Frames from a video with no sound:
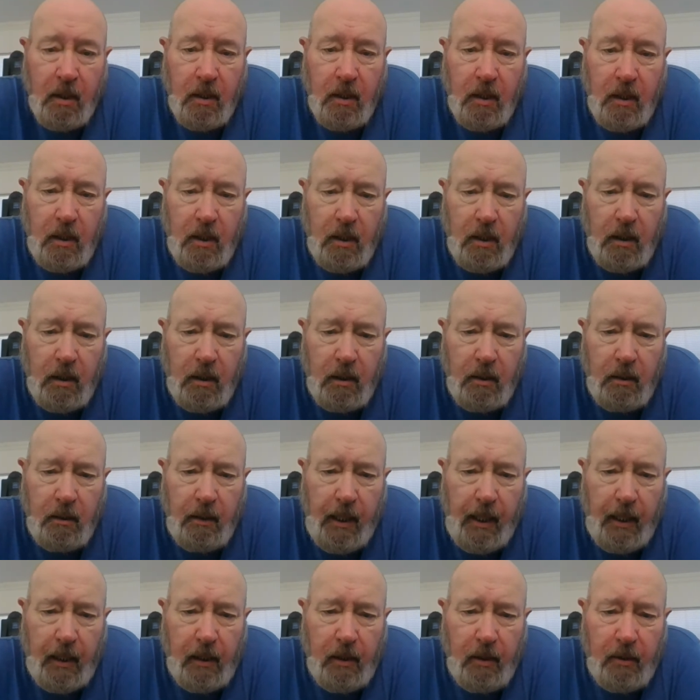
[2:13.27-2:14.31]

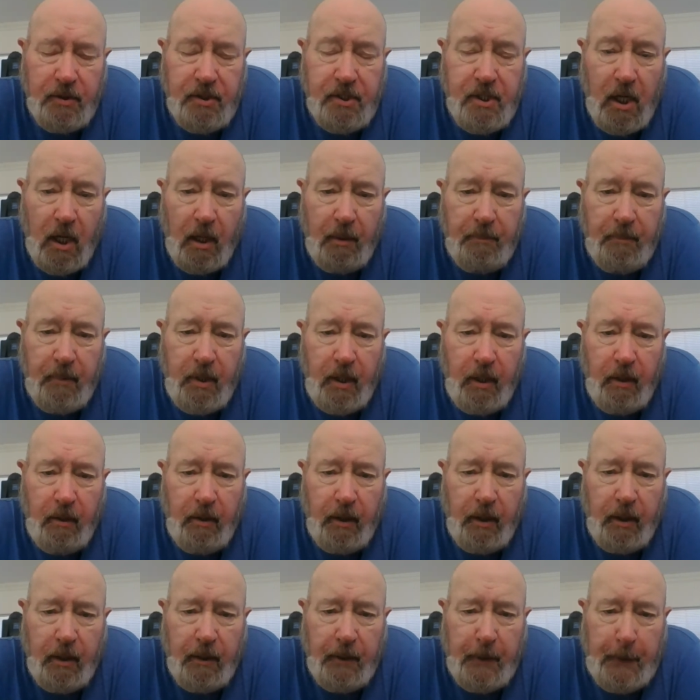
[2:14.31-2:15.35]
had a little stop there
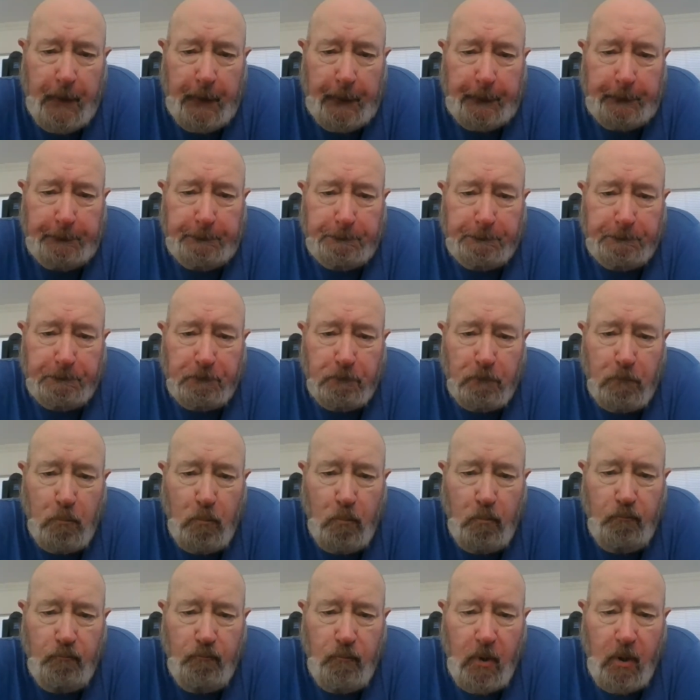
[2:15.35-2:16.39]
in
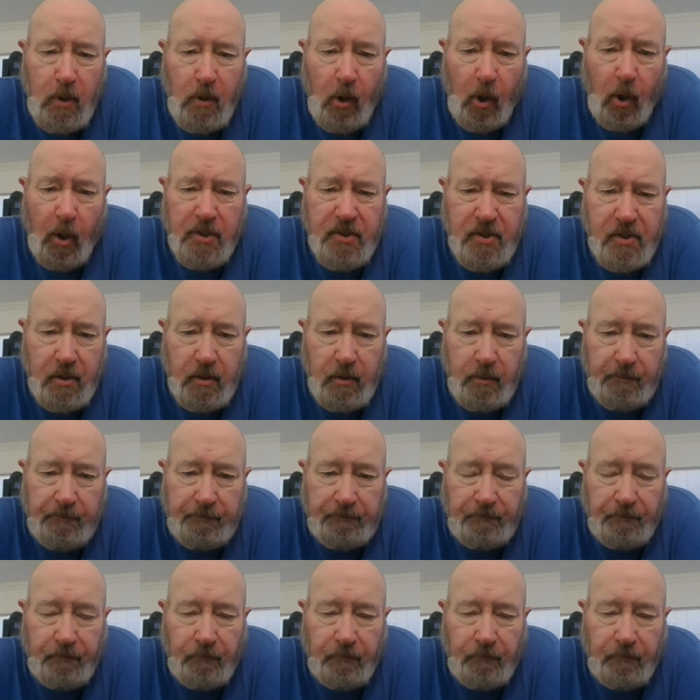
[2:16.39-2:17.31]
Austin.